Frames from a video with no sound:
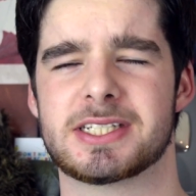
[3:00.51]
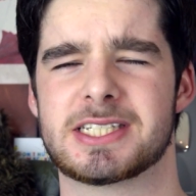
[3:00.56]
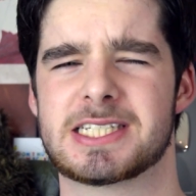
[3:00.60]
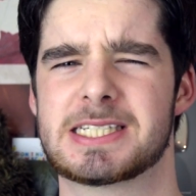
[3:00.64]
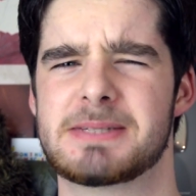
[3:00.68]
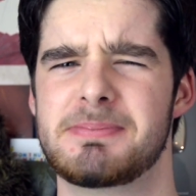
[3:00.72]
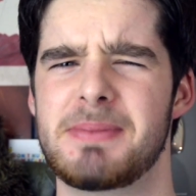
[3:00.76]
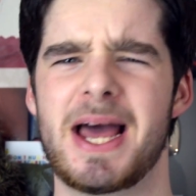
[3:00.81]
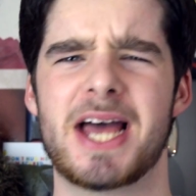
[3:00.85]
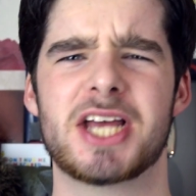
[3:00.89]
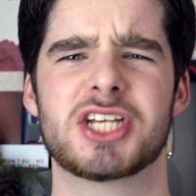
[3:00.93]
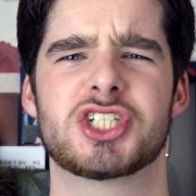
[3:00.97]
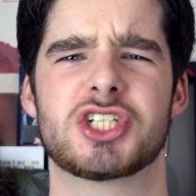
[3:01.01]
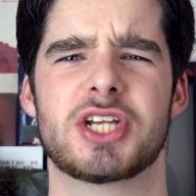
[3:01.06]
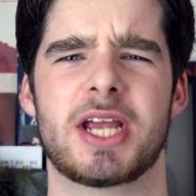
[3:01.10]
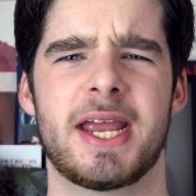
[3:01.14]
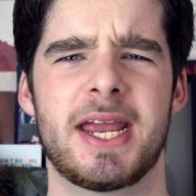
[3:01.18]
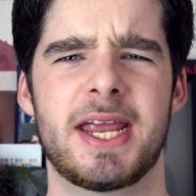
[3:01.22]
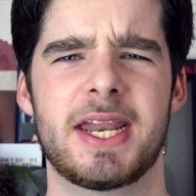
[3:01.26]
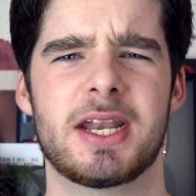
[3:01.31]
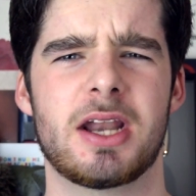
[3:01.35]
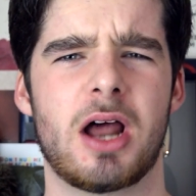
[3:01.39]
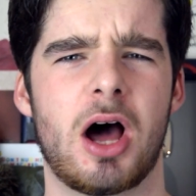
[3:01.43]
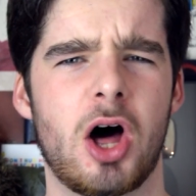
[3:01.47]
smash
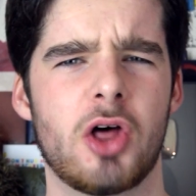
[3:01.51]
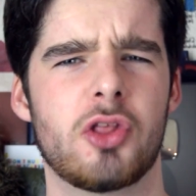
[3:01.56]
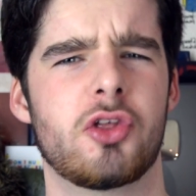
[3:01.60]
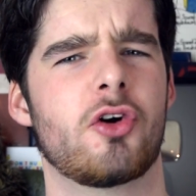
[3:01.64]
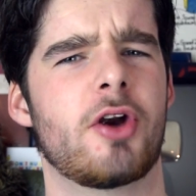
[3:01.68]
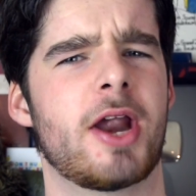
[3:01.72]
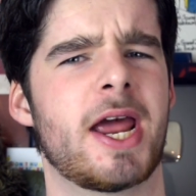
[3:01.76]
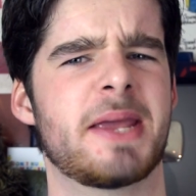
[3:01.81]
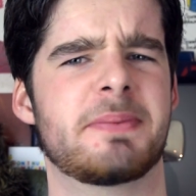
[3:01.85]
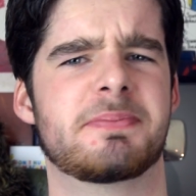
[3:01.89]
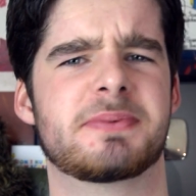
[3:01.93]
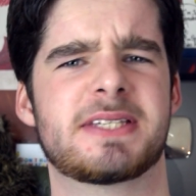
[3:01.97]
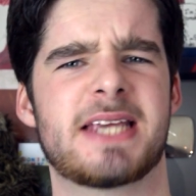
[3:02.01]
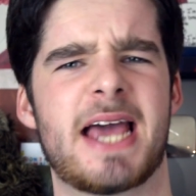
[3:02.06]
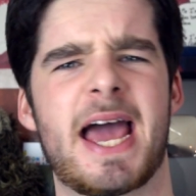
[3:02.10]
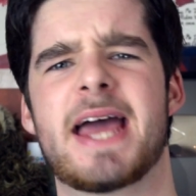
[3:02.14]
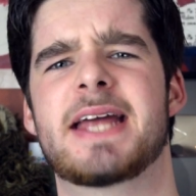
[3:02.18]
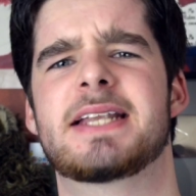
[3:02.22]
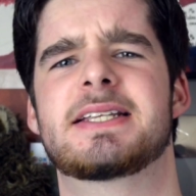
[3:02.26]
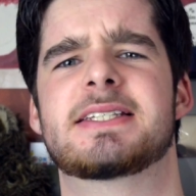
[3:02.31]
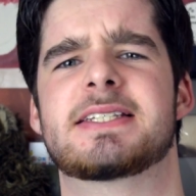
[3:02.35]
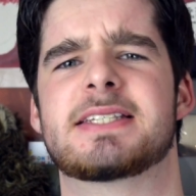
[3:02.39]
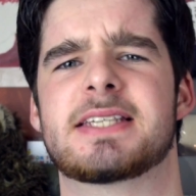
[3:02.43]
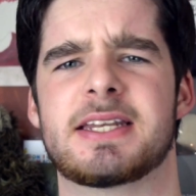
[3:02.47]
in other apes'
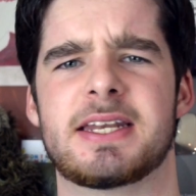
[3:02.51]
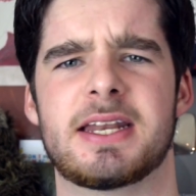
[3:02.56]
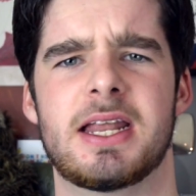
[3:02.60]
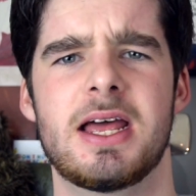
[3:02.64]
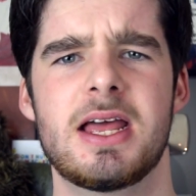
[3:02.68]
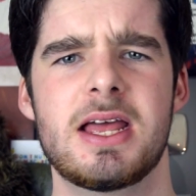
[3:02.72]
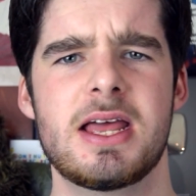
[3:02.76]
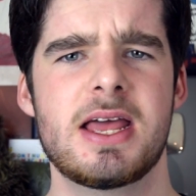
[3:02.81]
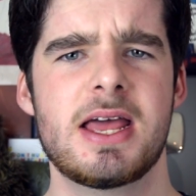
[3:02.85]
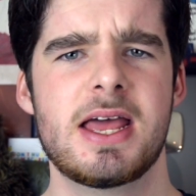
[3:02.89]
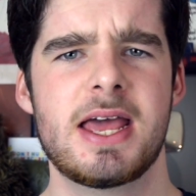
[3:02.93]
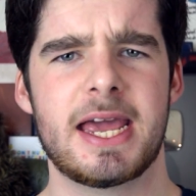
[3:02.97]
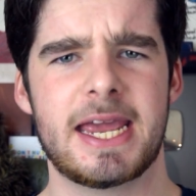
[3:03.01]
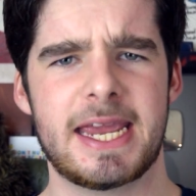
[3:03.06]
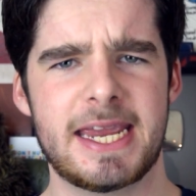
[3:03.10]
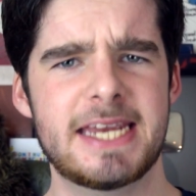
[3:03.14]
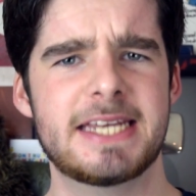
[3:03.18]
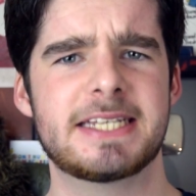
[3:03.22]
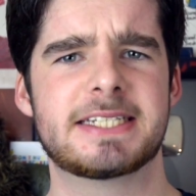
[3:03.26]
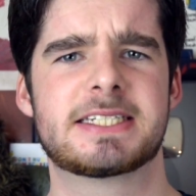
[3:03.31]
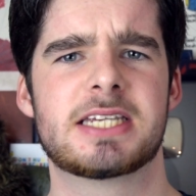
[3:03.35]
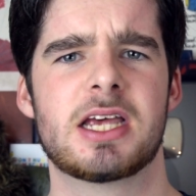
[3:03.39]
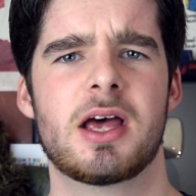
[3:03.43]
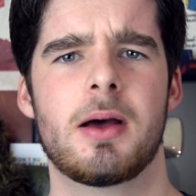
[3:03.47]
heads and
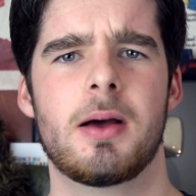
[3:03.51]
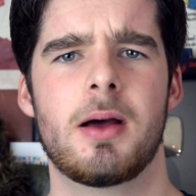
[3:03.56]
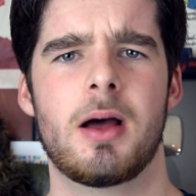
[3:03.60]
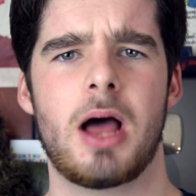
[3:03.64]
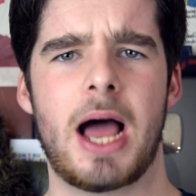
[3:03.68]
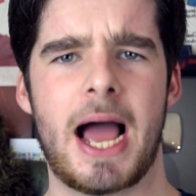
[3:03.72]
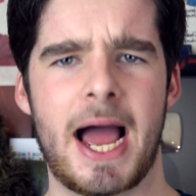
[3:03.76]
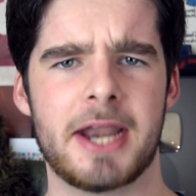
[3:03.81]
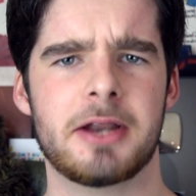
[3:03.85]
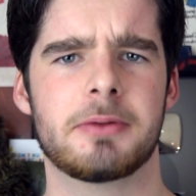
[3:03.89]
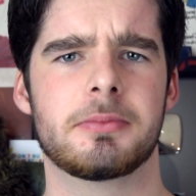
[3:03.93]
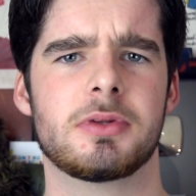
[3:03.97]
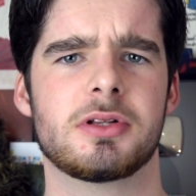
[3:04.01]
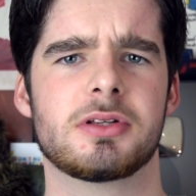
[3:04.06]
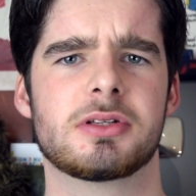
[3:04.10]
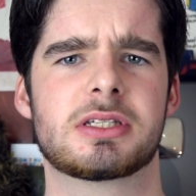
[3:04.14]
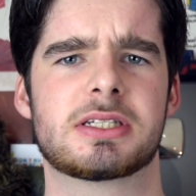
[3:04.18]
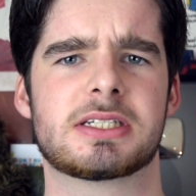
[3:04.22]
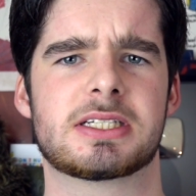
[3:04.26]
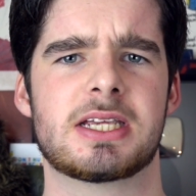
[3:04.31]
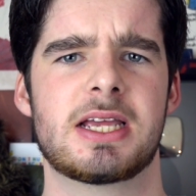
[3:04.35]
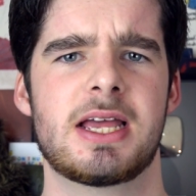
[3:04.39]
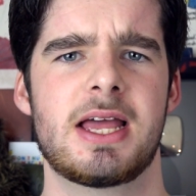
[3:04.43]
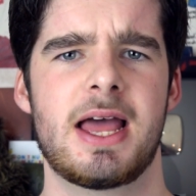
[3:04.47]
eat
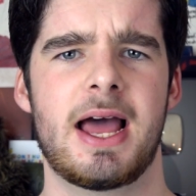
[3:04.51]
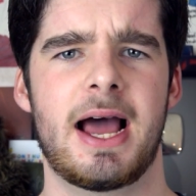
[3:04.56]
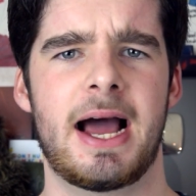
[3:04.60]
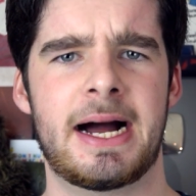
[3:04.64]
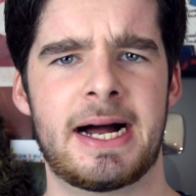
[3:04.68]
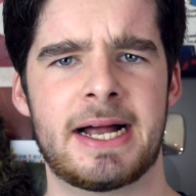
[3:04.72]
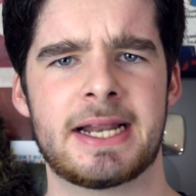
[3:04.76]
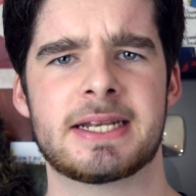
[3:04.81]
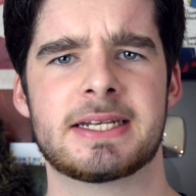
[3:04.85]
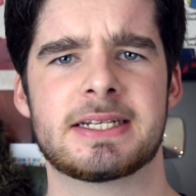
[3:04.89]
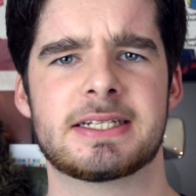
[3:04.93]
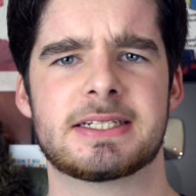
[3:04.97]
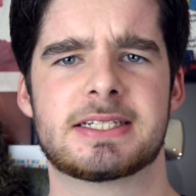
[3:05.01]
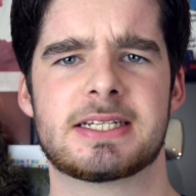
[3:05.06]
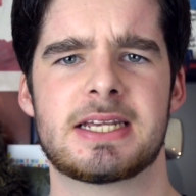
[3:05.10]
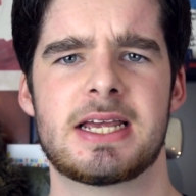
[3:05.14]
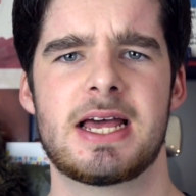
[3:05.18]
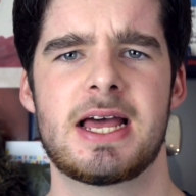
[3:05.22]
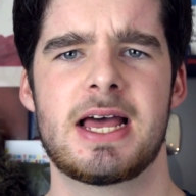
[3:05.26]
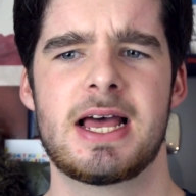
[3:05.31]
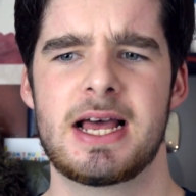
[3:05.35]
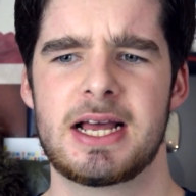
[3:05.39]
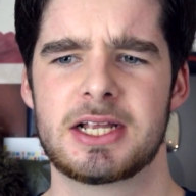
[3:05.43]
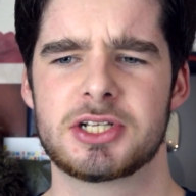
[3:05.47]
animals and
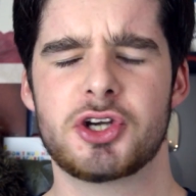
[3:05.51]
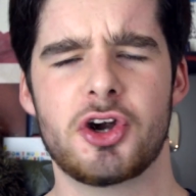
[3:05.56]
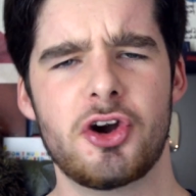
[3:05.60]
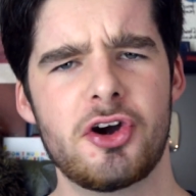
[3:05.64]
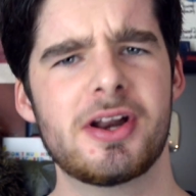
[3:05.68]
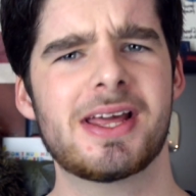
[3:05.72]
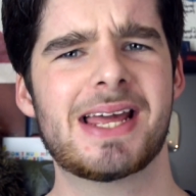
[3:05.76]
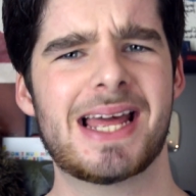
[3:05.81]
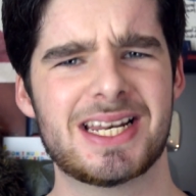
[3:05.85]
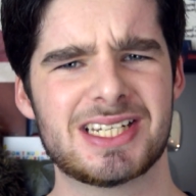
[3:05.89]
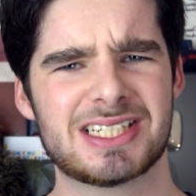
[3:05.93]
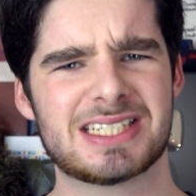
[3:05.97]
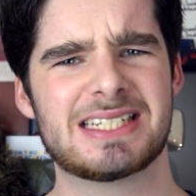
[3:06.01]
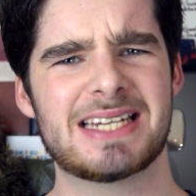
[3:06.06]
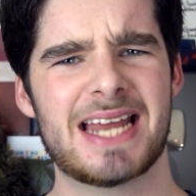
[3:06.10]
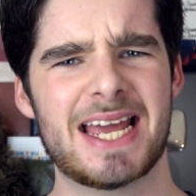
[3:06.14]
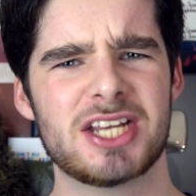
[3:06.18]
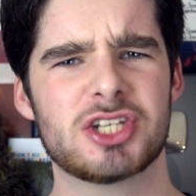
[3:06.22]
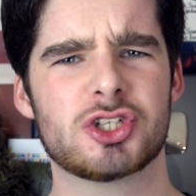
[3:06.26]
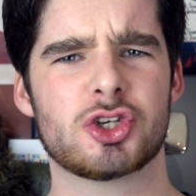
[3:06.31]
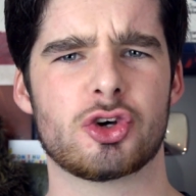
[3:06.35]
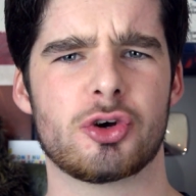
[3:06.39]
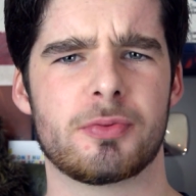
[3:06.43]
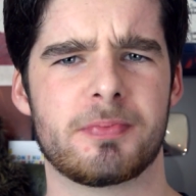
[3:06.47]
turn against
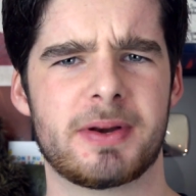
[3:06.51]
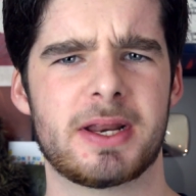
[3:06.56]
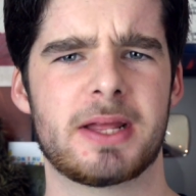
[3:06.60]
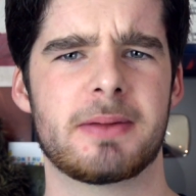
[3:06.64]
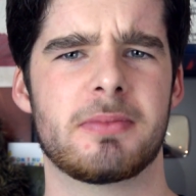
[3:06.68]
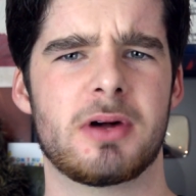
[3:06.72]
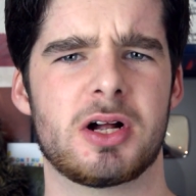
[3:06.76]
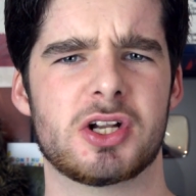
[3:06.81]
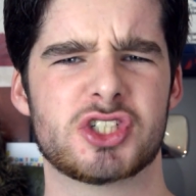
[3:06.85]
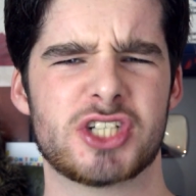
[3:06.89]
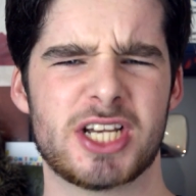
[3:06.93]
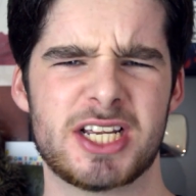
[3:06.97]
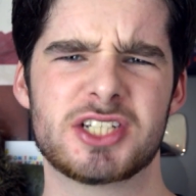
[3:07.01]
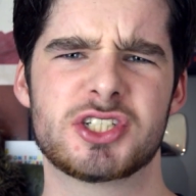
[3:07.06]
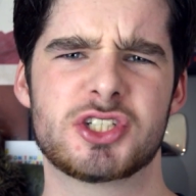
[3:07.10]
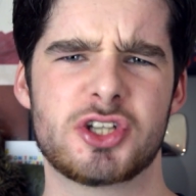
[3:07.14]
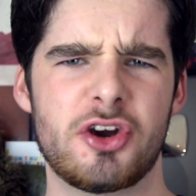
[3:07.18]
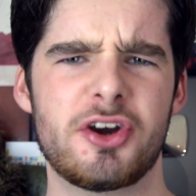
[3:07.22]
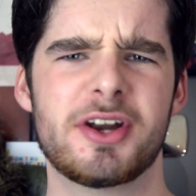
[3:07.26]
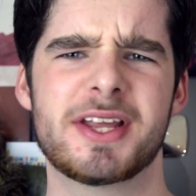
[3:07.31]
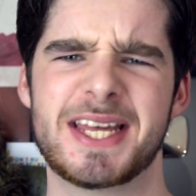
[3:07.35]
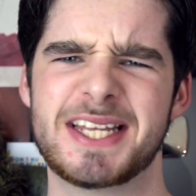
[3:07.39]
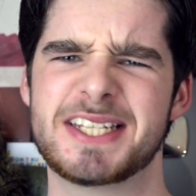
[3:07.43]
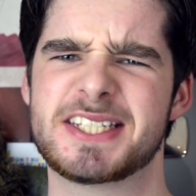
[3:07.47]
nature pretty much, and
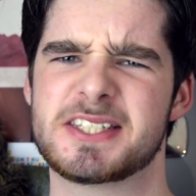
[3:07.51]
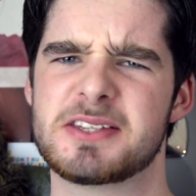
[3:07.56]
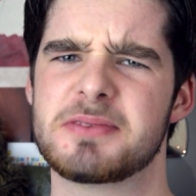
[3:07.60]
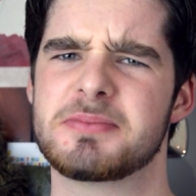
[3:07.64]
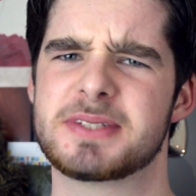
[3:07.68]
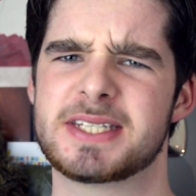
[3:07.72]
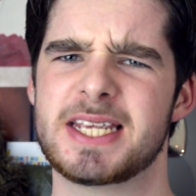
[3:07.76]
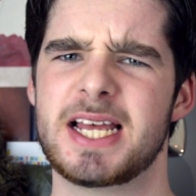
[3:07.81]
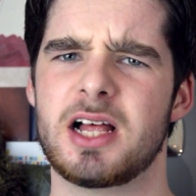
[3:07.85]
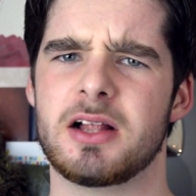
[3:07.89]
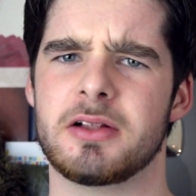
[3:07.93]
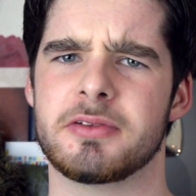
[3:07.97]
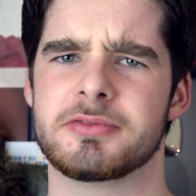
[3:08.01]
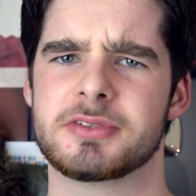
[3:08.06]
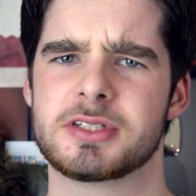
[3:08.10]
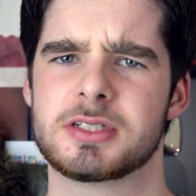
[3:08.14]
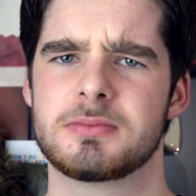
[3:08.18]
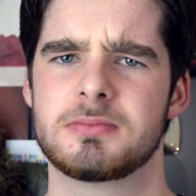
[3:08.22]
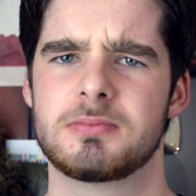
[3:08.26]
turn against themselves.